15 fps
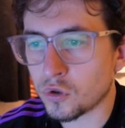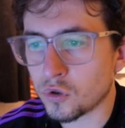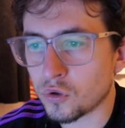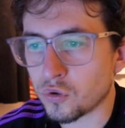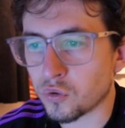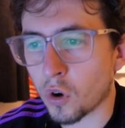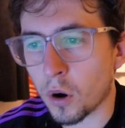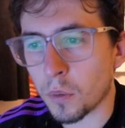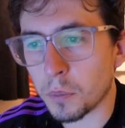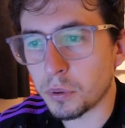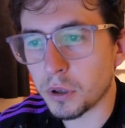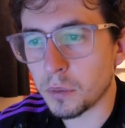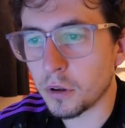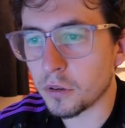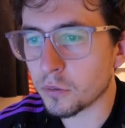drawing with
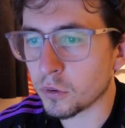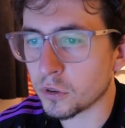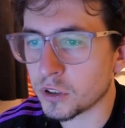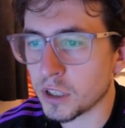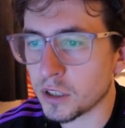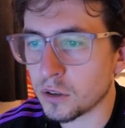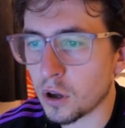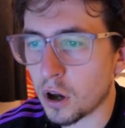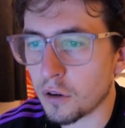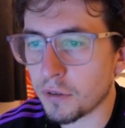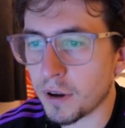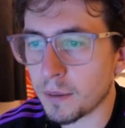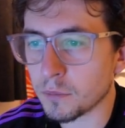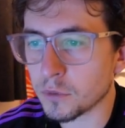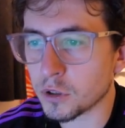Plymouth. We're going to see
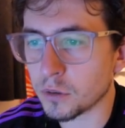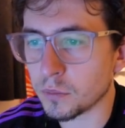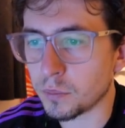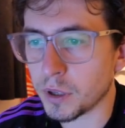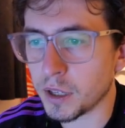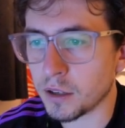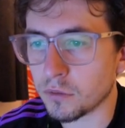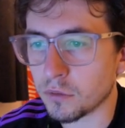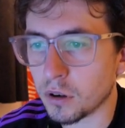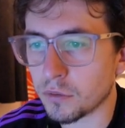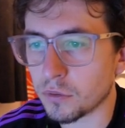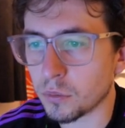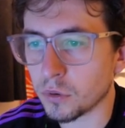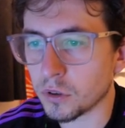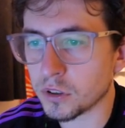Northampton beating
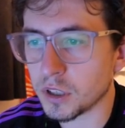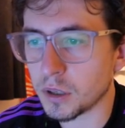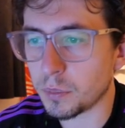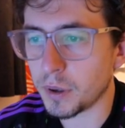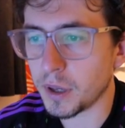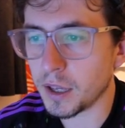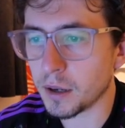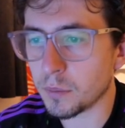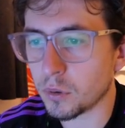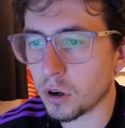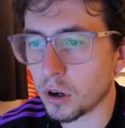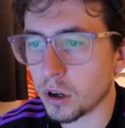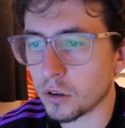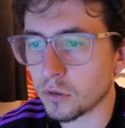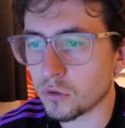Rotherham. We're going to see
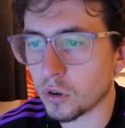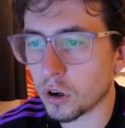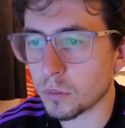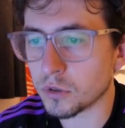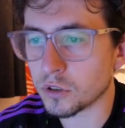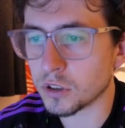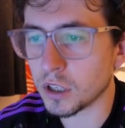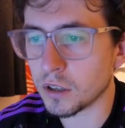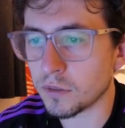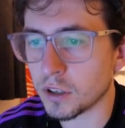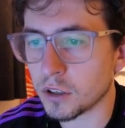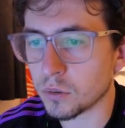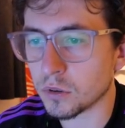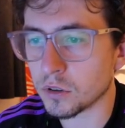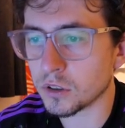Peterborough drawing with
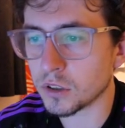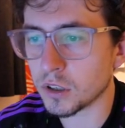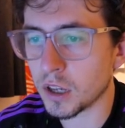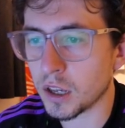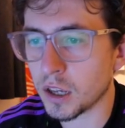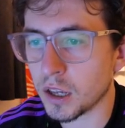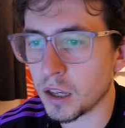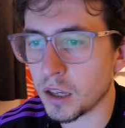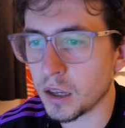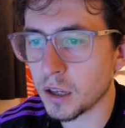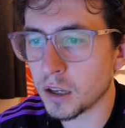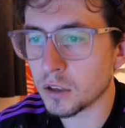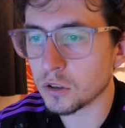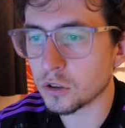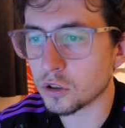Stevenage. We're going to see
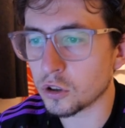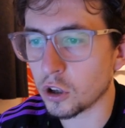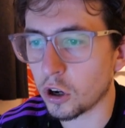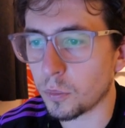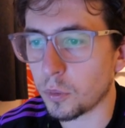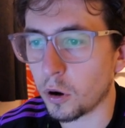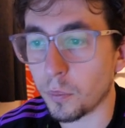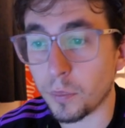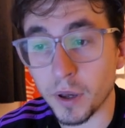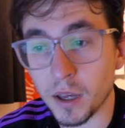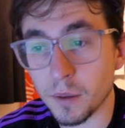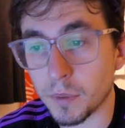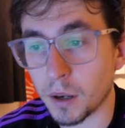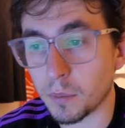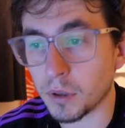Stockport
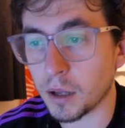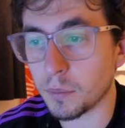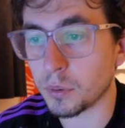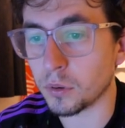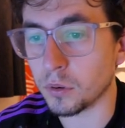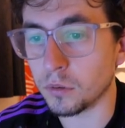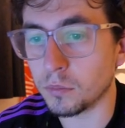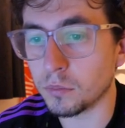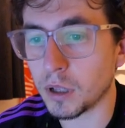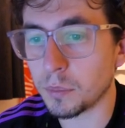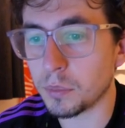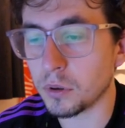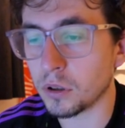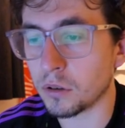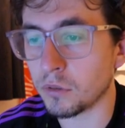beaten by Blackpool.
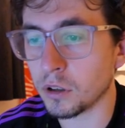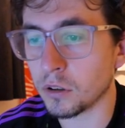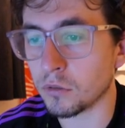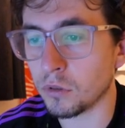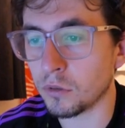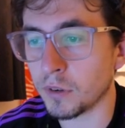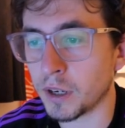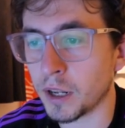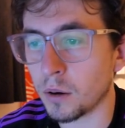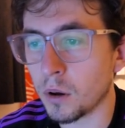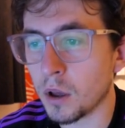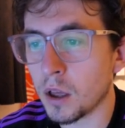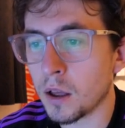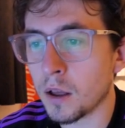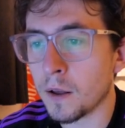Blackpool on a really good run right now.
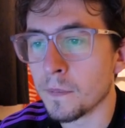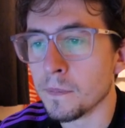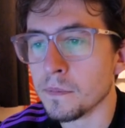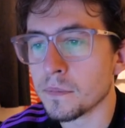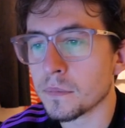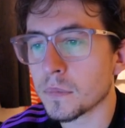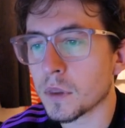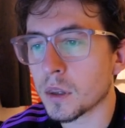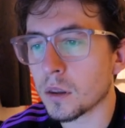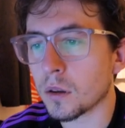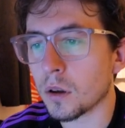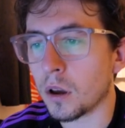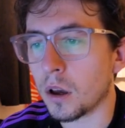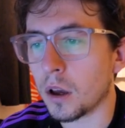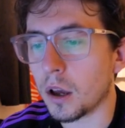
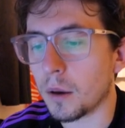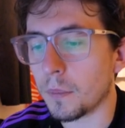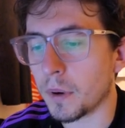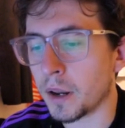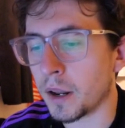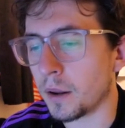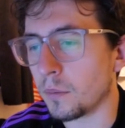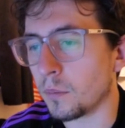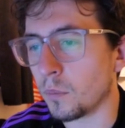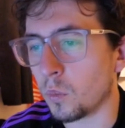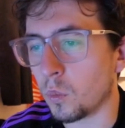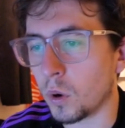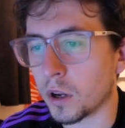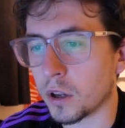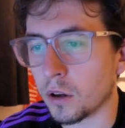And then
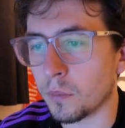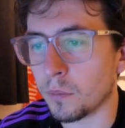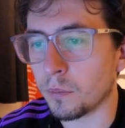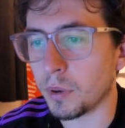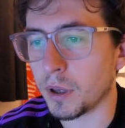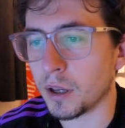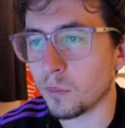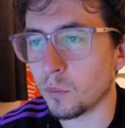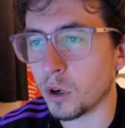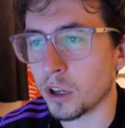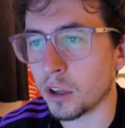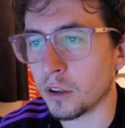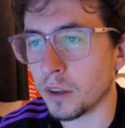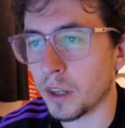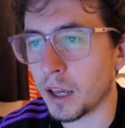Wycombe beating
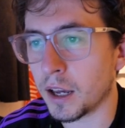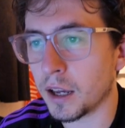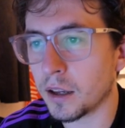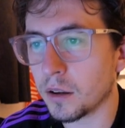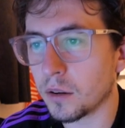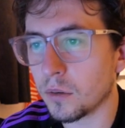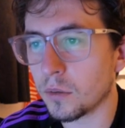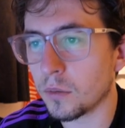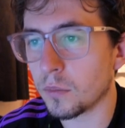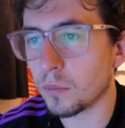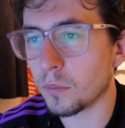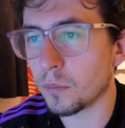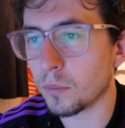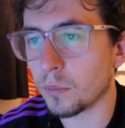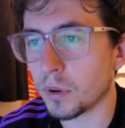Wigan there.
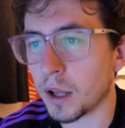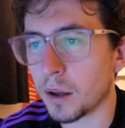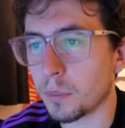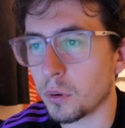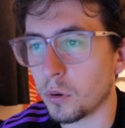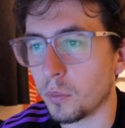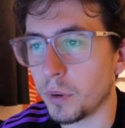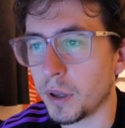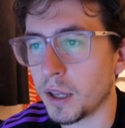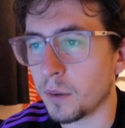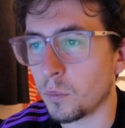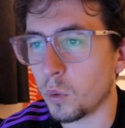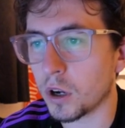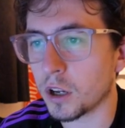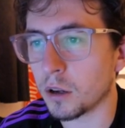Blackpool
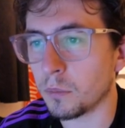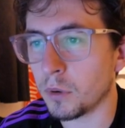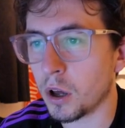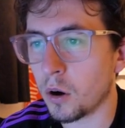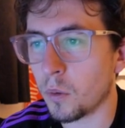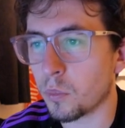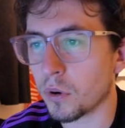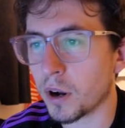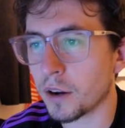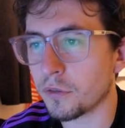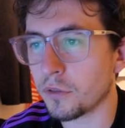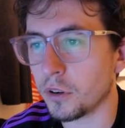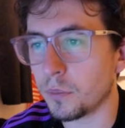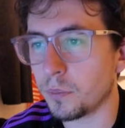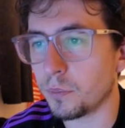beating Wycombe, no.
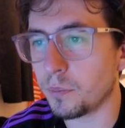Bradford